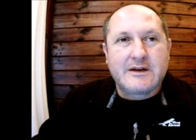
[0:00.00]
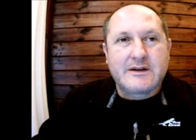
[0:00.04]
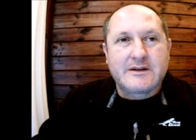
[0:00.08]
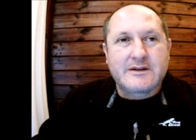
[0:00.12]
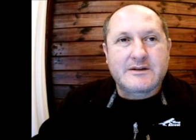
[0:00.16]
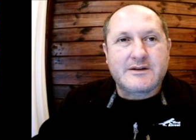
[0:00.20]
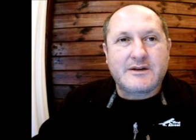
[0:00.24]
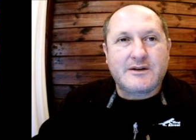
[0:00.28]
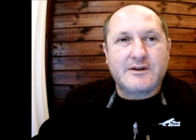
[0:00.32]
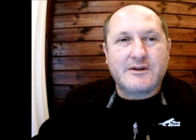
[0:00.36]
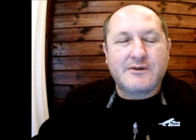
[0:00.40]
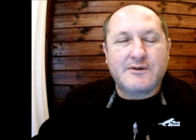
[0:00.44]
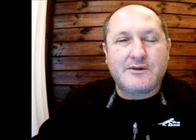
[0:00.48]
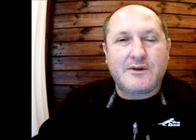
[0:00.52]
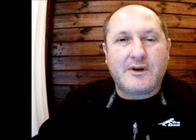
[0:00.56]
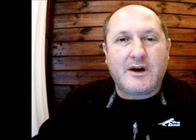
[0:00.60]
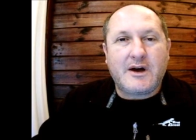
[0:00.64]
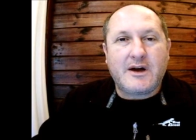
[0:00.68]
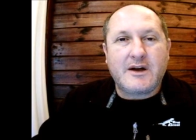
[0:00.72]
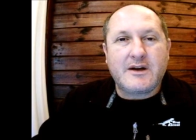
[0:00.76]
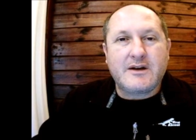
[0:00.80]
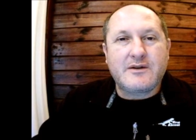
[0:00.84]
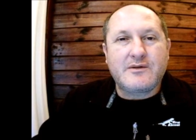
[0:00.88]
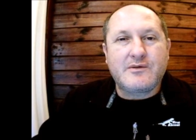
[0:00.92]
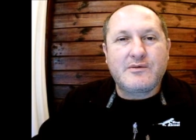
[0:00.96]
So
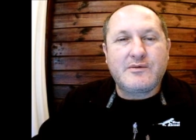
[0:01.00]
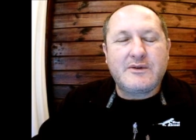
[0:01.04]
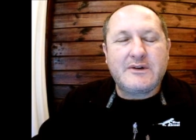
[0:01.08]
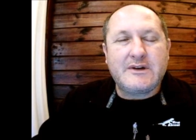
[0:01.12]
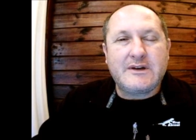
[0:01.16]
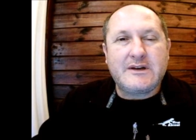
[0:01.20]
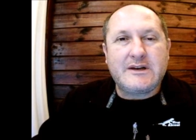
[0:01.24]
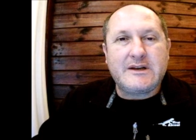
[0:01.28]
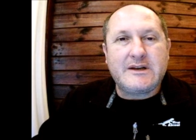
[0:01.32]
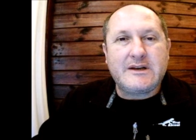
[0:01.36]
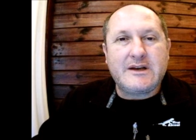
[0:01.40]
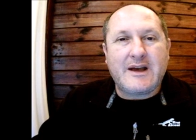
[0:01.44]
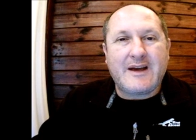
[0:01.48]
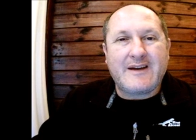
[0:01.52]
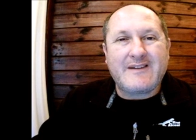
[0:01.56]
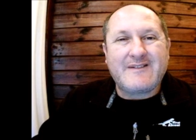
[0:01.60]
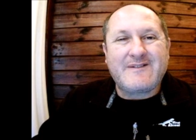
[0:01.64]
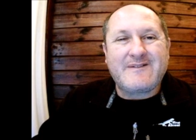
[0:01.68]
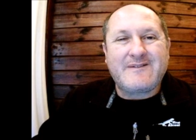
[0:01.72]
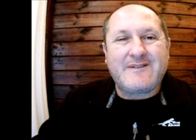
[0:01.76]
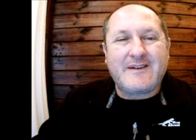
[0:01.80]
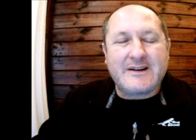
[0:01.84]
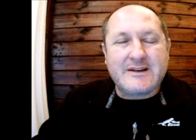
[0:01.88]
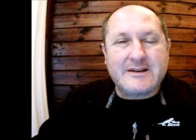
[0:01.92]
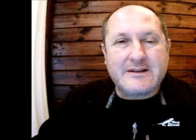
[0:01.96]
I really have
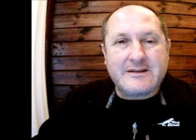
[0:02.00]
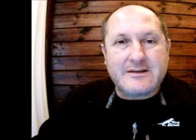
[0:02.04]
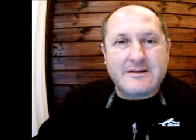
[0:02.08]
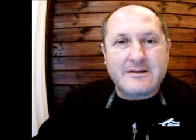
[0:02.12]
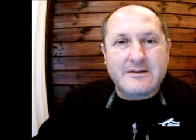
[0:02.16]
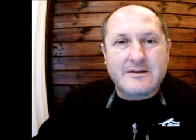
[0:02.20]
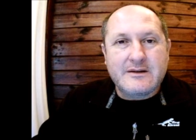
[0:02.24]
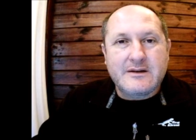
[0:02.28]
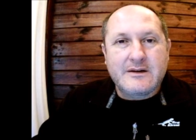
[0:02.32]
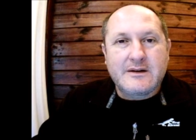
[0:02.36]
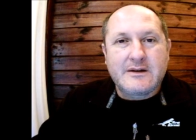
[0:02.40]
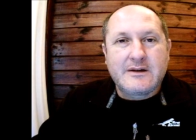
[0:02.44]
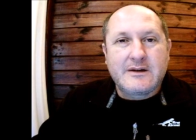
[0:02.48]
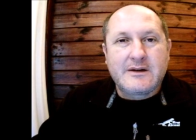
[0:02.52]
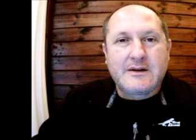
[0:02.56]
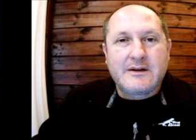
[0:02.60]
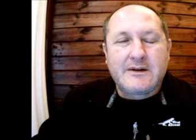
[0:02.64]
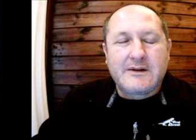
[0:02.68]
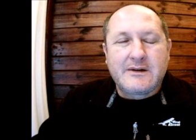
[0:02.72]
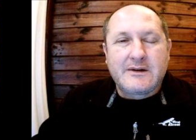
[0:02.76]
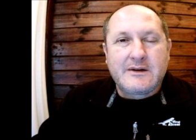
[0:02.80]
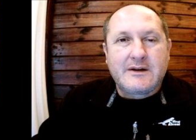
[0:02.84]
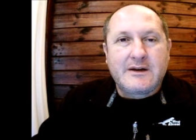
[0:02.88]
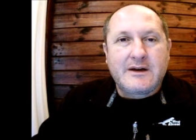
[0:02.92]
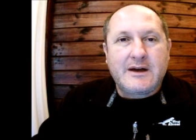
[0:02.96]
faith
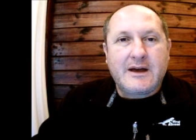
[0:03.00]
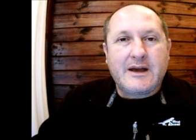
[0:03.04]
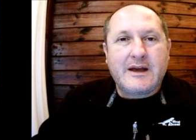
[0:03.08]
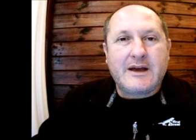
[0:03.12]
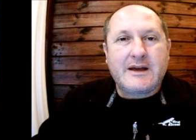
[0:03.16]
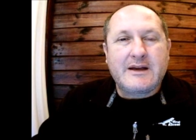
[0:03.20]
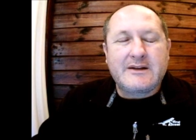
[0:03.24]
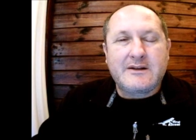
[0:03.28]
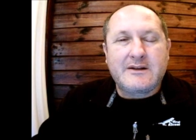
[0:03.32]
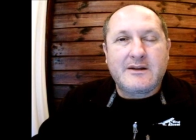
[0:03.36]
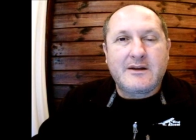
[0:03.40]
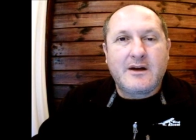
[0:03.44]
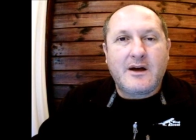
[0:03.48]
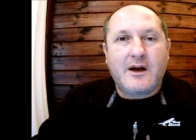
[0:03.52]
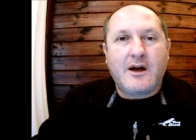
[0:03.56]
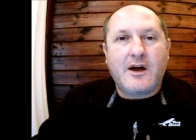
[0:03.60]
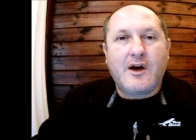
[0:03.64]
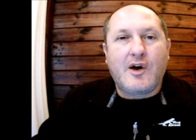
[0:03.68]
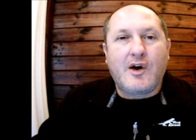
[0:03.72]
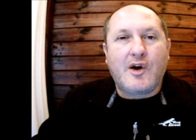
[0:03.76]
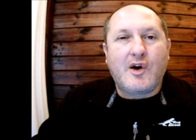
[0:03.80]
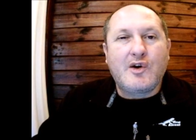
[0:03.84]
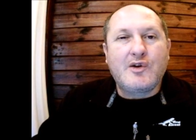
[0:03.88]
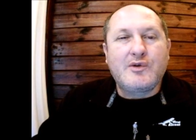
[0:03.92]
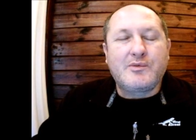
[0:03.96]
and
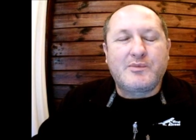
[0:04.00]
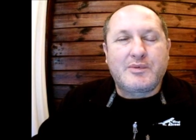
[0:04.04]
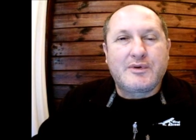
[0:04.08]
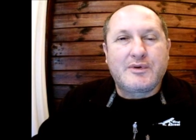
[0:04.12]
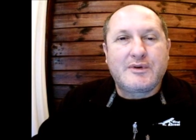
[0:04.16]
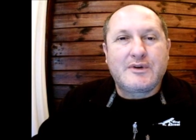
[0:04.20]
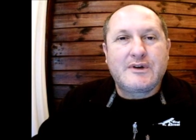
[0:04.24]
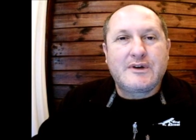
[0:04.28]
a hope